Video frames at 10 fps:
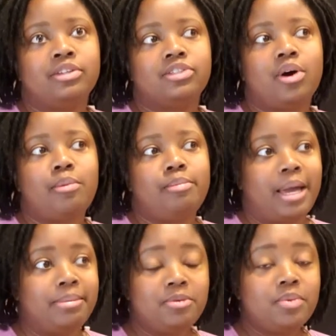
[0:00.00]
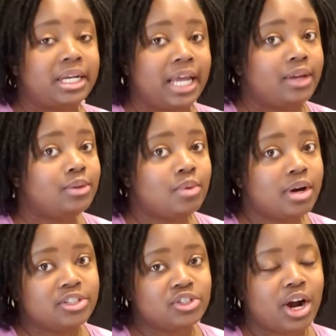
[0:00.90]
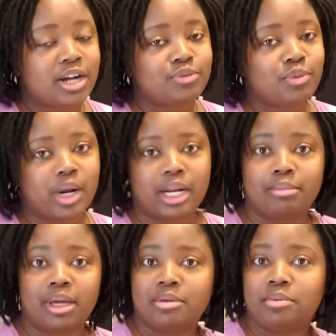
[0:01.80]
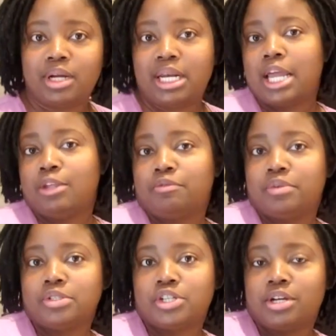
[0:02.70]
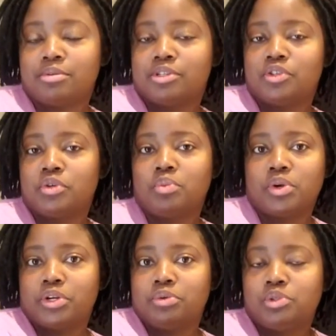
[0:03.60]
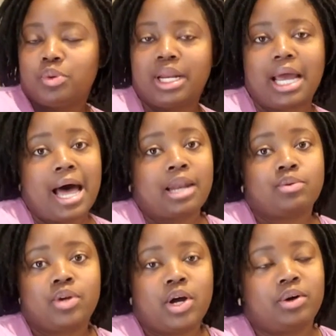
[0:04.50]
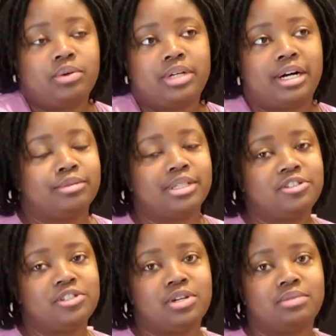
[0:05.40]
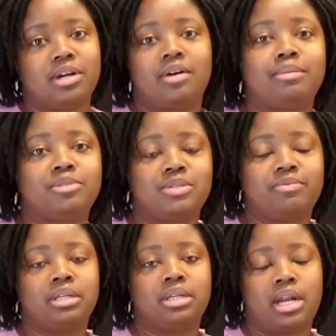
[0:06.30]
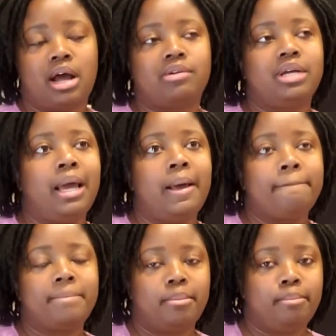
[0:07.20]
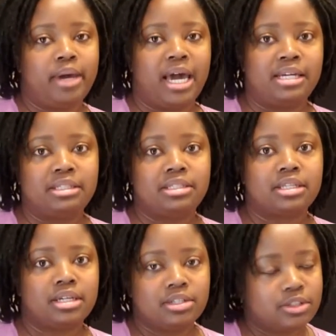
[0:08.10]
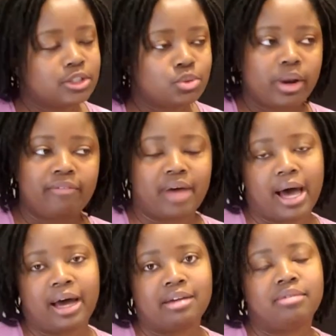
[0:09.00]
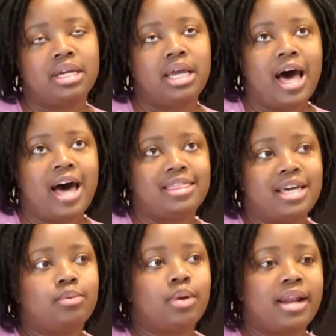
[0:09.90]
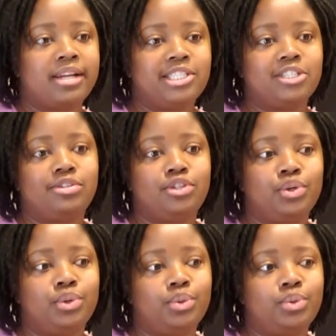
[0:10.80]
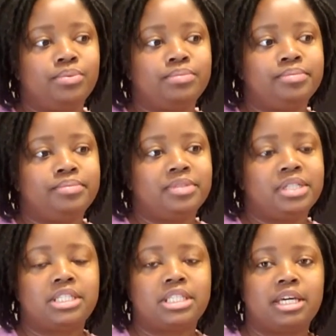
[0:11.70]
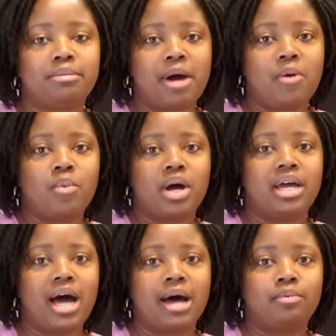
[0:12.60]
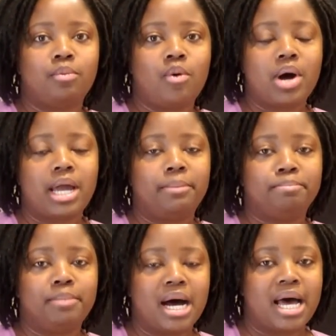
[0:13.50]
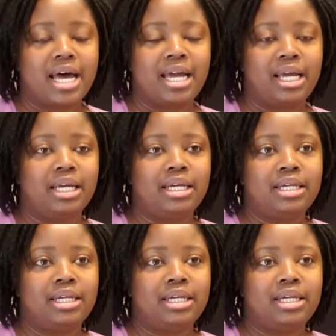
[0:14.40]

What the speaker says: So maybe one day you want to charge 40. Maybe one day you feel generous and you want to do 20. I don't know. I really just don't know. I'm just feeling it out. But base is 25. I think what I need to do is think about what I want my